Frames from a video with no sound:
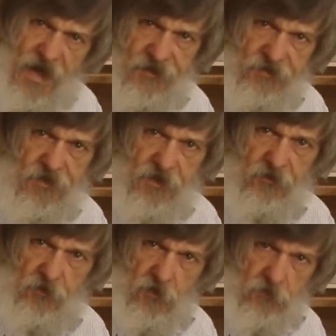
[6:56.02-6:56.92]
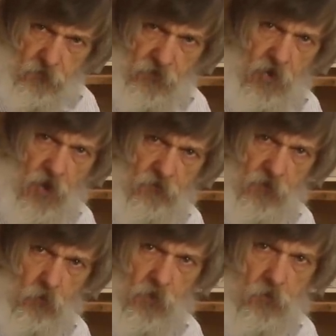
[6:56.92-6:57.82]
as it is for the carver
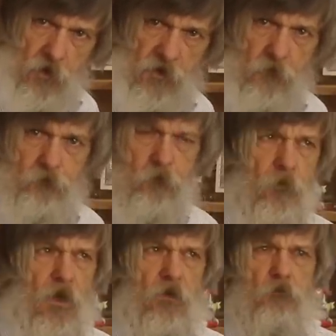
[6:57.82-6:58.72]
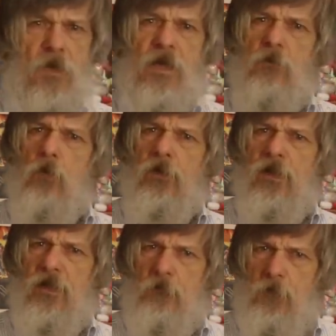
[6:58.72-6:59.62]
to work with. Men
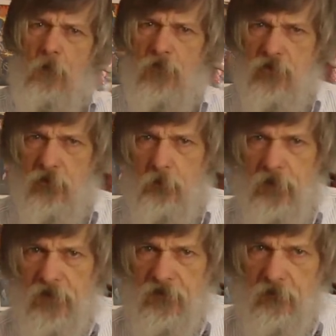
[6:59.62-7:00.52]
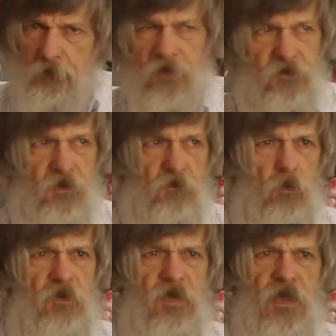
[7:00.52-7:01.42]
working in the publisher's place of business
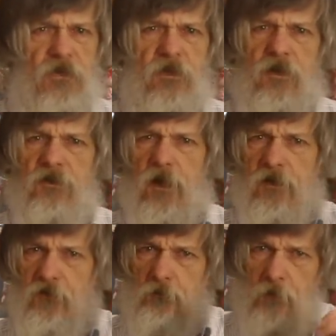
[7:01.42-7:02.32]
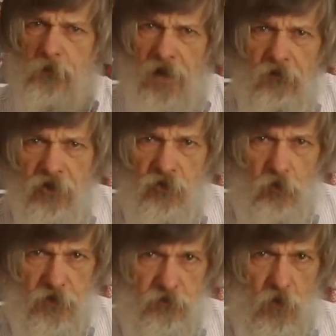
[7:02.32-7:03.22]
would take the designer's
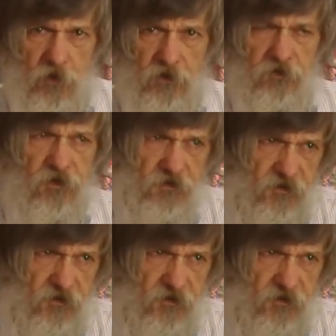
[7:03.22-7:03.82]
preparatory drawings, his